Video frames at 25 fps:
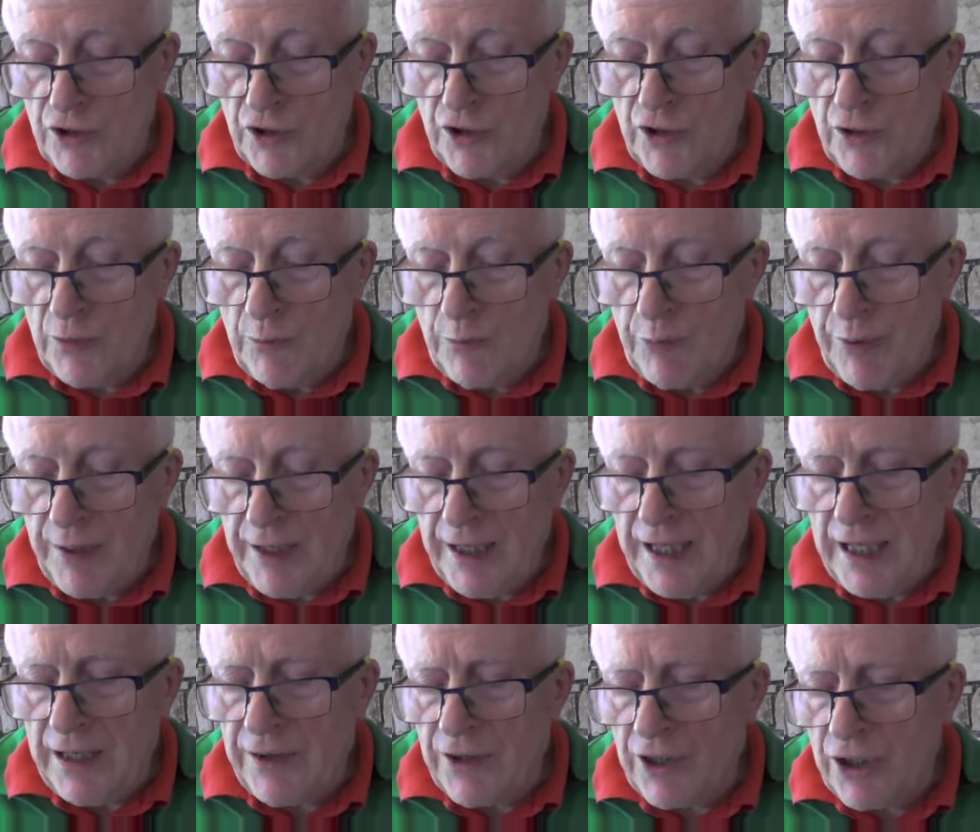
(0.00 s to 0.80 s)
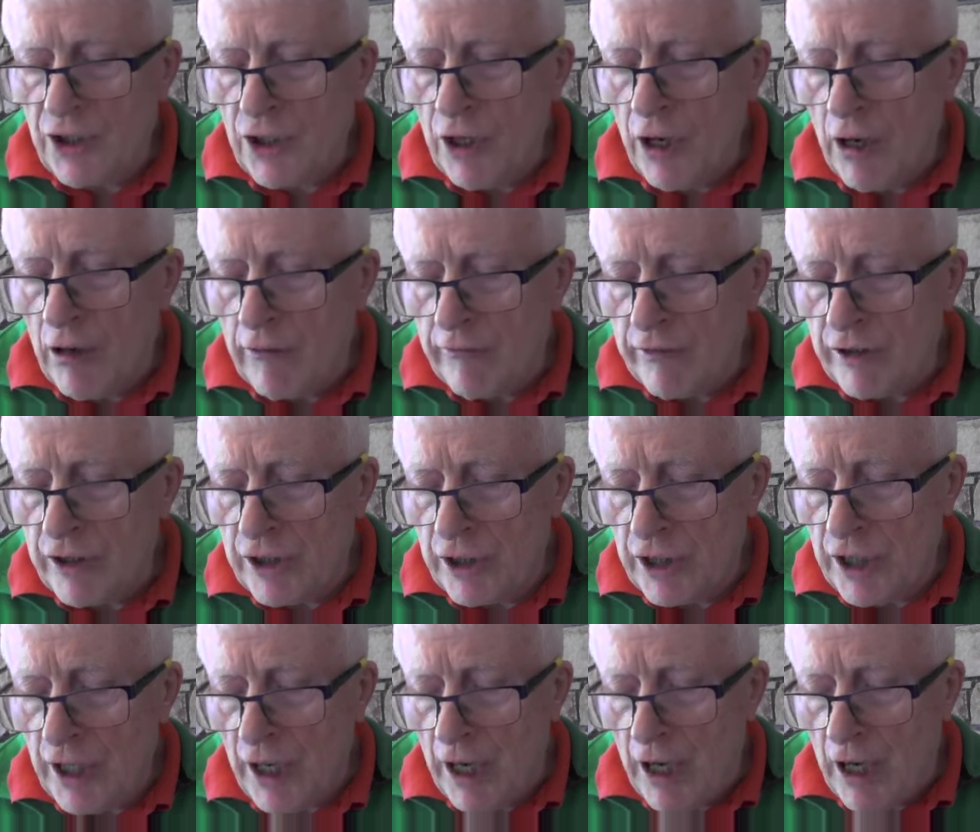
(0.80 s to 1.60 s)
to complete the
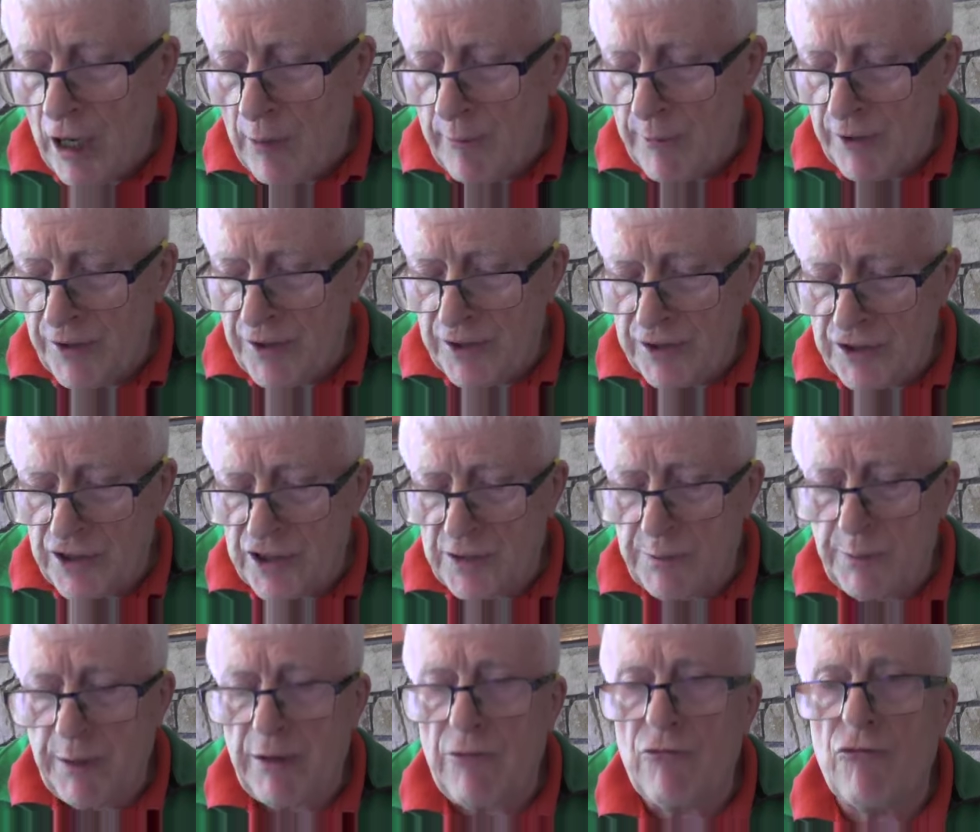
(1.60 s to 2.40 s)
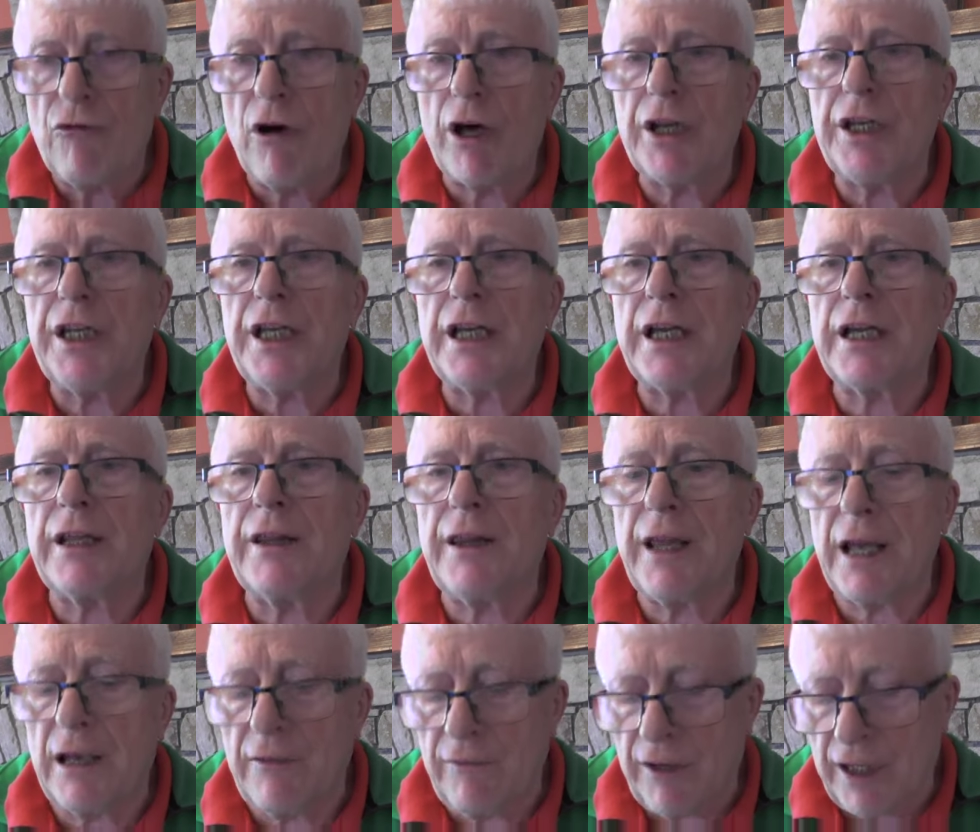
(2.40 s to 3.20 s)
current karma that has been running in
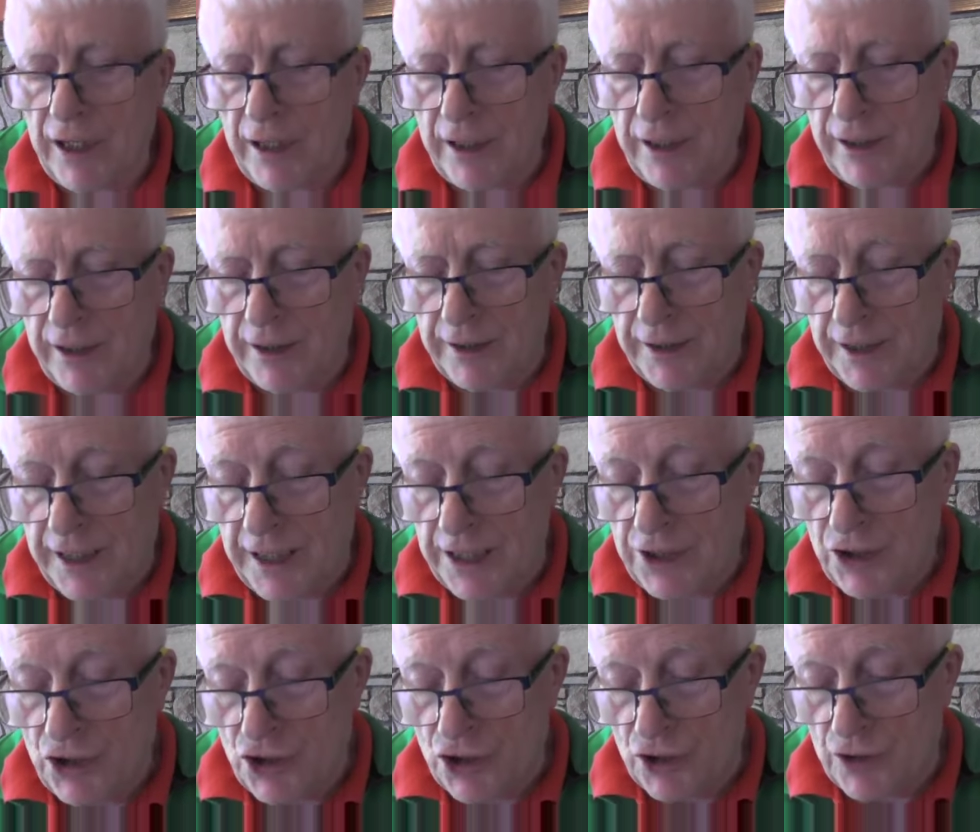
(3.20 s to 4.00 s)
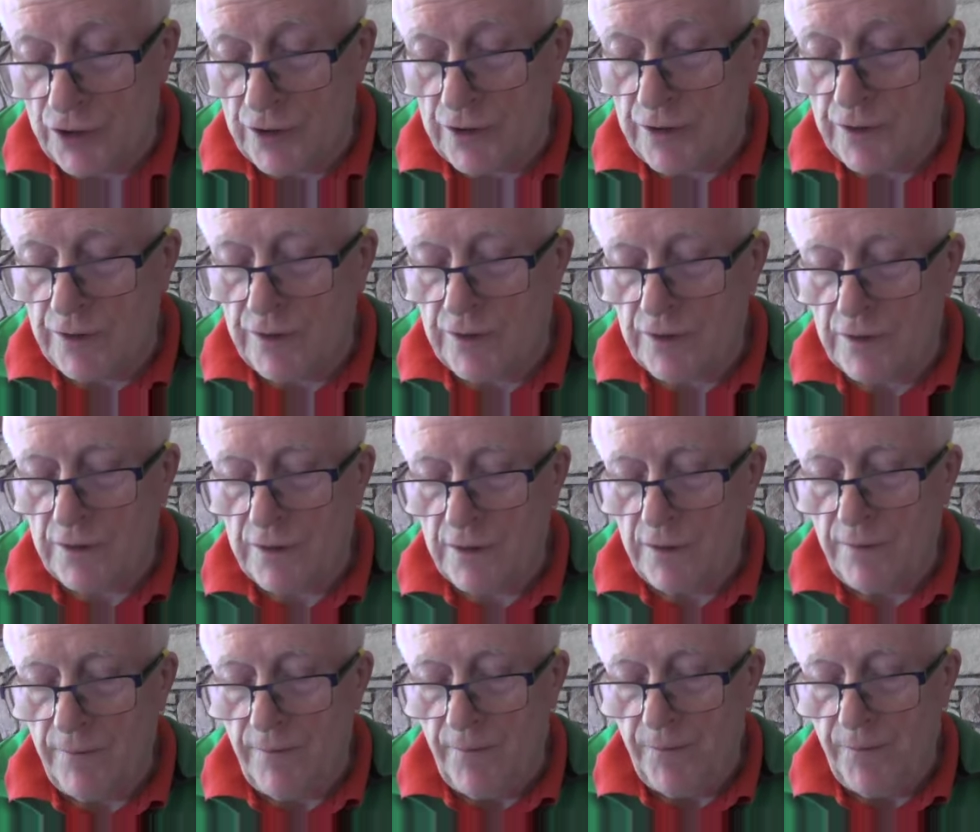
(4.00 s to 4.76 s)
their incarnations.